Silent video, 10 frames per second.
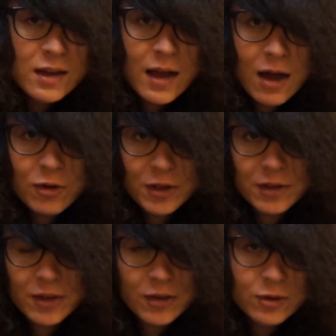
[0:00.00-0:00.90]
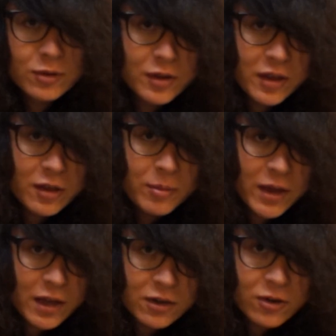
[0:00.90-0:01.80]
Howdy! So this is my
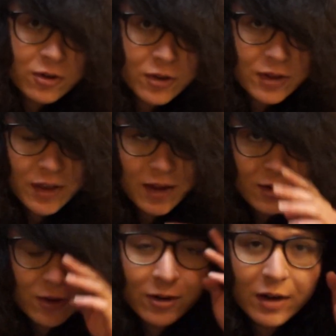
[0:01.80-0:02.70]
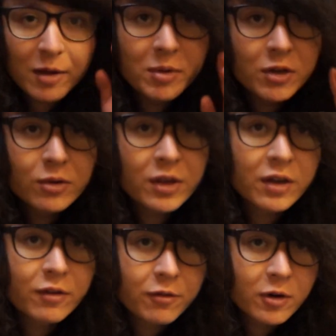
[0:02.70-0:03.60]
end curses editor. I've been using
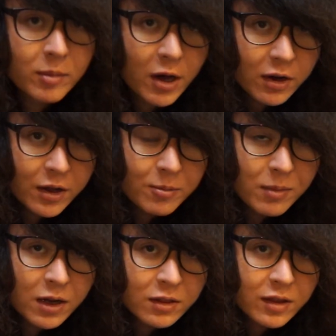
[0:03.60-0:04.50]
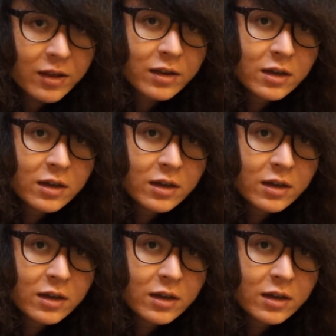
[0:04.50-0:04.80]
it for about 8 months.